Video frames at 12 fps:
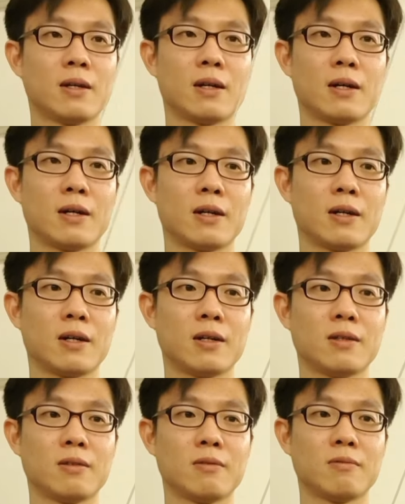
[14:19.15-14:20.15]

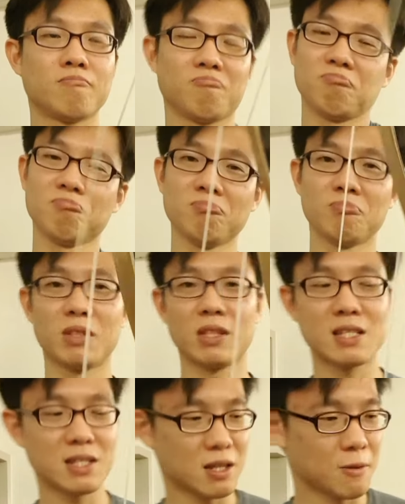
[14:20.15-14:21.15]
But
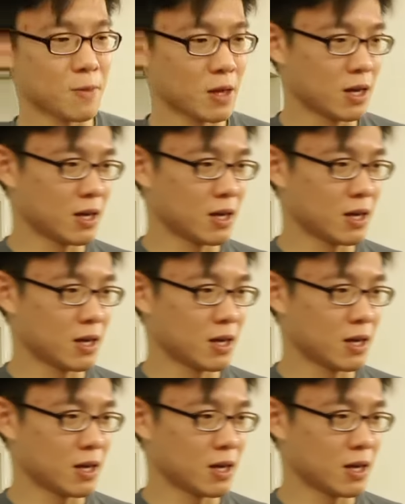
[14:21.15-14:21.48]
that's it.